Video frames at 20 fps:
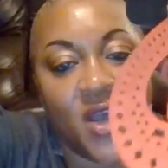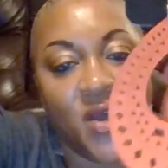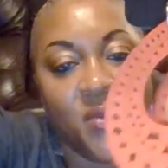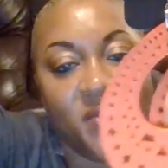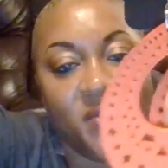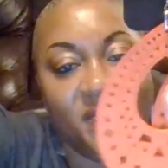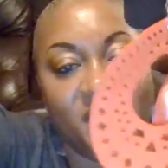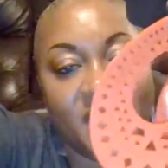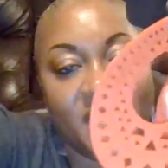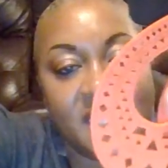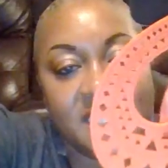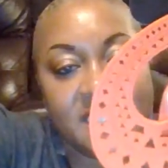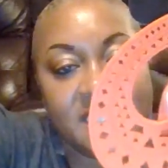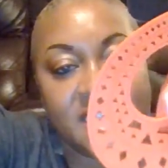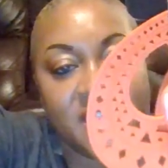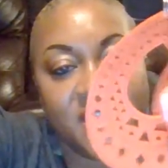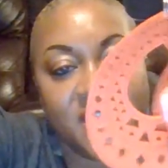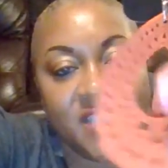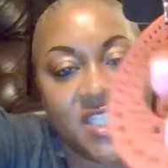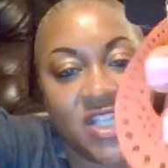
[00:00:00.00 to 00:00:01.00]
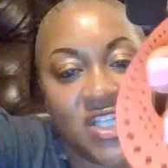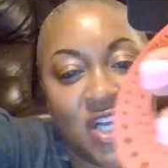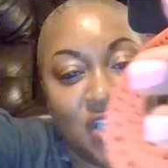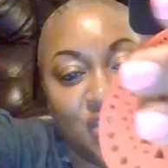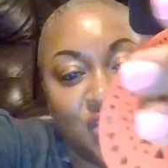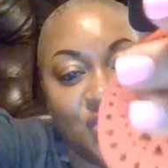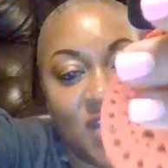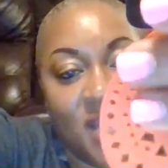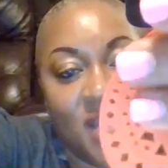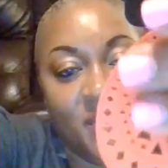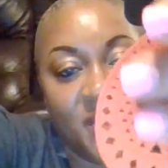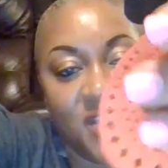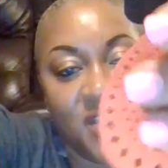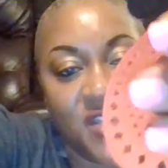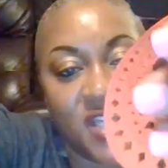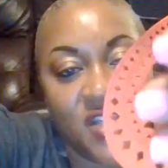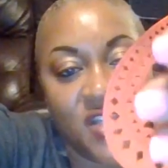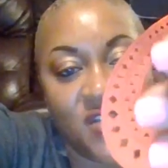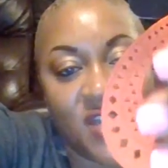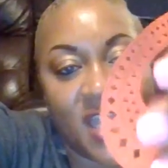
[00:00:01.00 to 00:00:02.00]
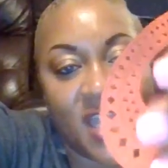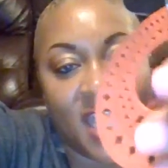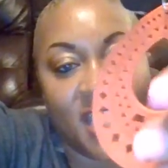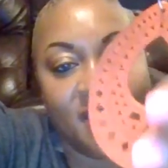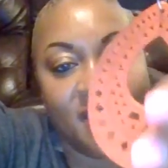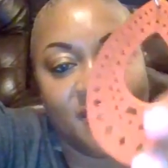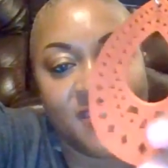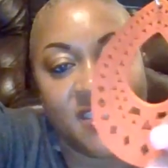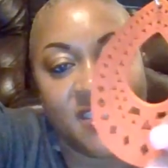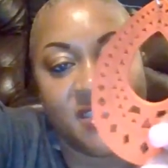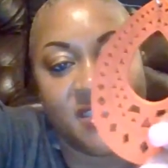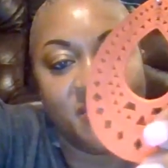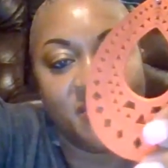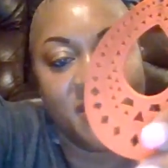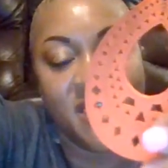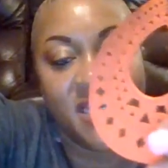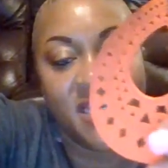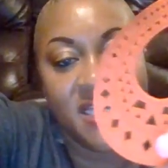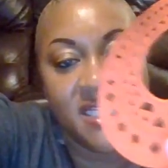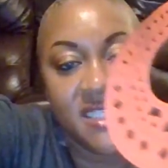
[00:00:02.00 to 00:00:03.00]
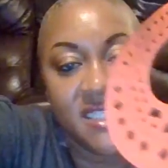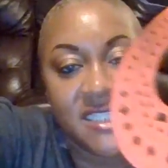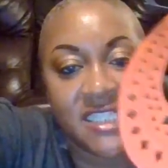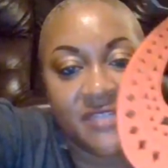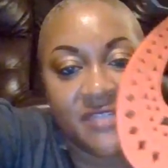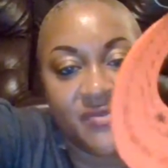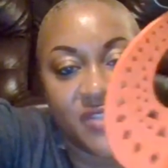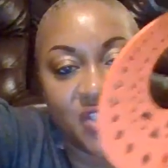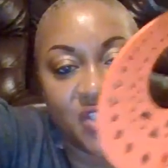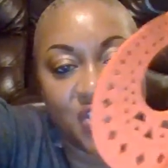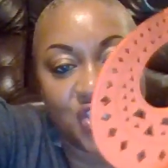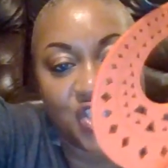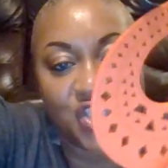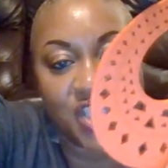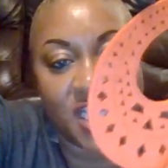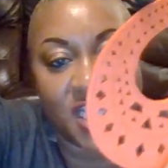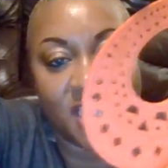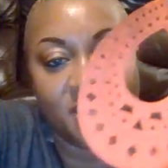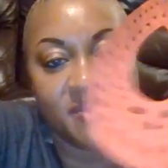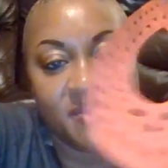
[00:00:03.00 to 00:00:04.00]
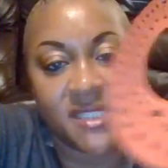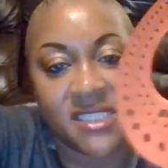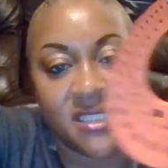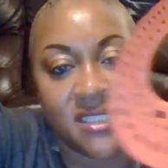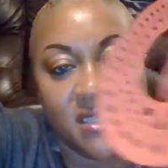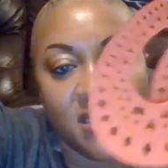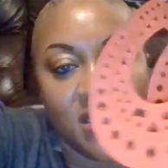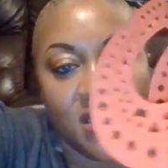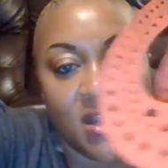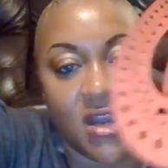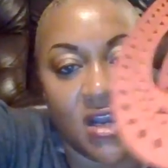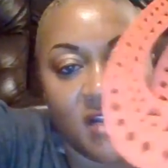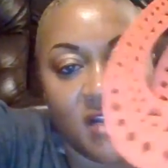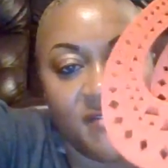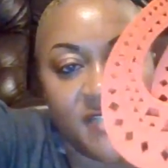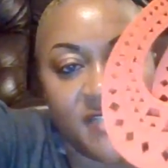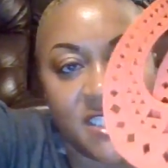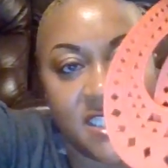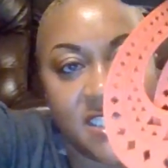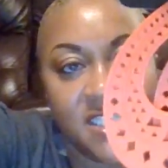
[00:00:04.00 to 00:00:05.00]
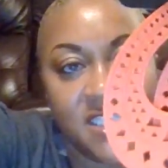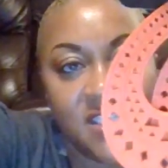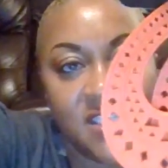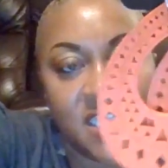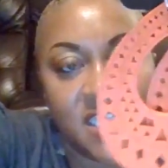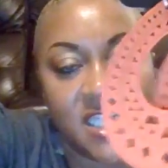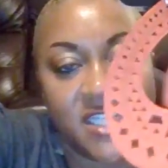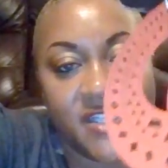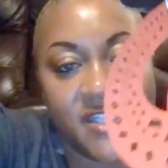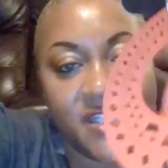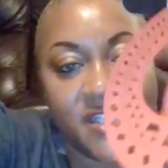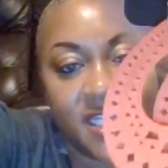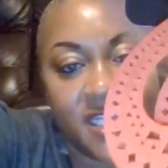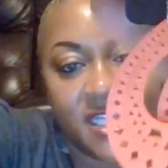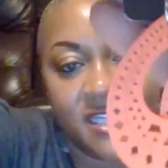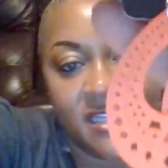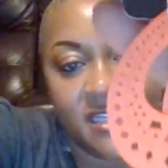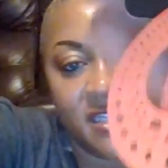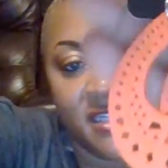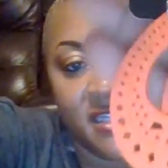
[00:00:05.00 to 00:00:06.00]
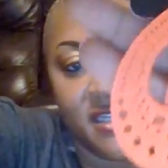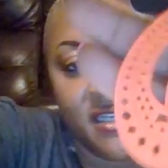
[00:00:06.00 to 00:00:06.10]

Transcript: the open face teardrop, and then you have some different shapes carved into the earring.